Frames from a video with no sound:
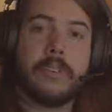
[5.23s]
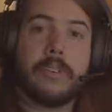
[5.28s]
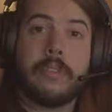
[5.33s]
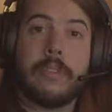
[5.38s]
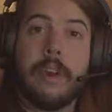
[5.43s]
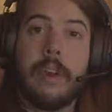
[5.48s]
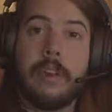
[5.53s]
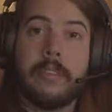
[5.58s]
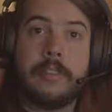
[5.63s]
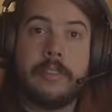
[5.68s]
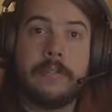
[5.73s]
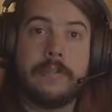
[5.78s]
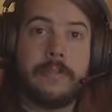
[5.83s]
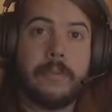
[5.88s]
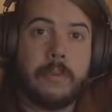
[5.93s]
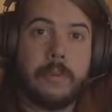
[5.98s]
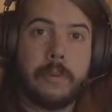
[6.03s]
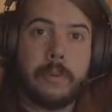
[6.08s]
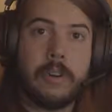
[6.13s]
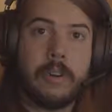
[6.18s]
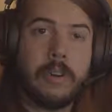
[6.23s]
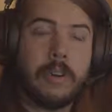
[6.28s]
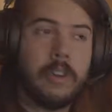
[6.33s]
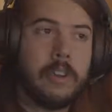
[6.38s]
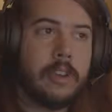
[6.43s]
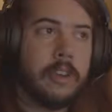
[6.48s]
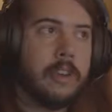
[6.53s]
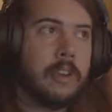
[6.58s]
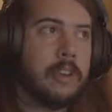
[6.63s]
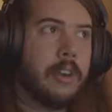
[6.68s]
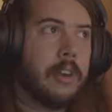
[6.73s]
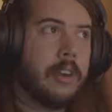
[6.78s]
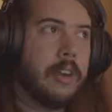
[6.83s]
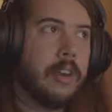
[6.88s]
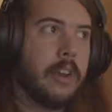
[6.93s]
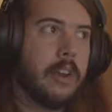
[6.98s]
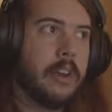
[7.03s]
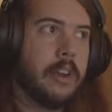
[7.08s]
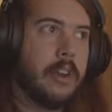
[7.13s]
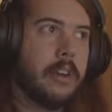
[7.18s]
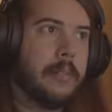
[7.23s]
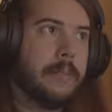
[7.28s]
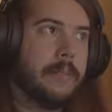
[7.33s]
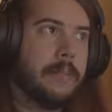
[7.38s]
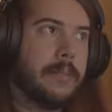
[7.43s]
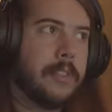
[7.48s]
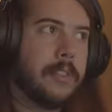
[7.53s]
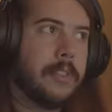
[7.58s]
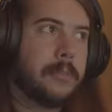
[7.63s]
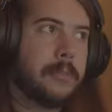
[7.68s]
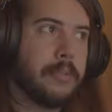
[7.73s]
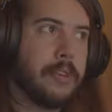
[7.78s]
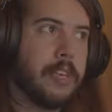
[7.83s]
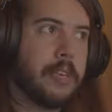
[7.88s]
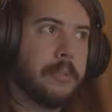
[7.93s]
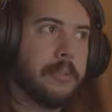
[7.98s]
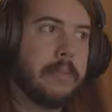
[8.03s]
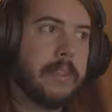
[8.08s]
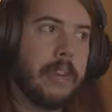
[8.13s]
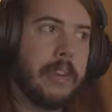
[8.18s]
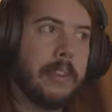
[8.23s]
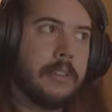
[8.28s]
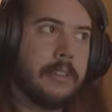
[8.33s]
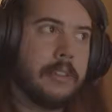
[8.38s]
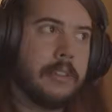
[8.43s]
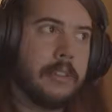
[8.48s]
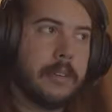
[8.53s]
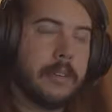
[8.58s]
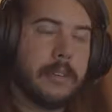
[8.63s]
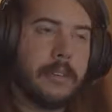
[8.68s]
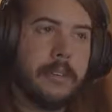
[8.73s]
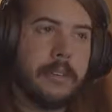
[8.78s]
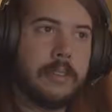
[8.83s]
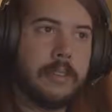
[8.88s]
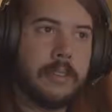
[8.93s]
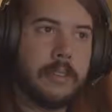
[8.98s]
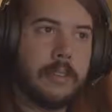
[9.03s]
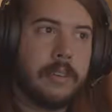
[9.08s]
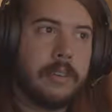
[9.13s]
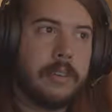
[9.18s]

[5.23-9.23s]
Horizon 4 spring playlist series.